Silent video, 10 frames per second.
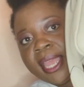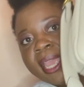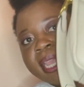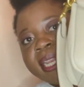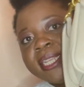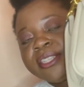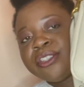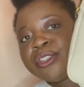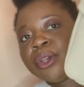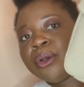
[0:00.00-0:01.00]
it is
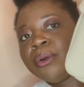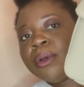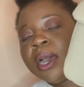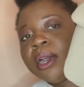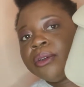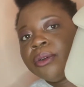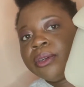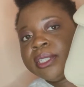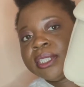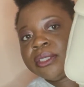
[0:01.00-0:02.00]
so
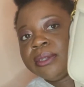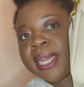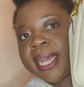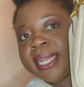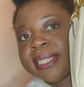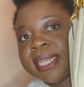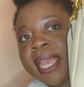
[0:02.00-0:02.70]
gorgeous, you guys.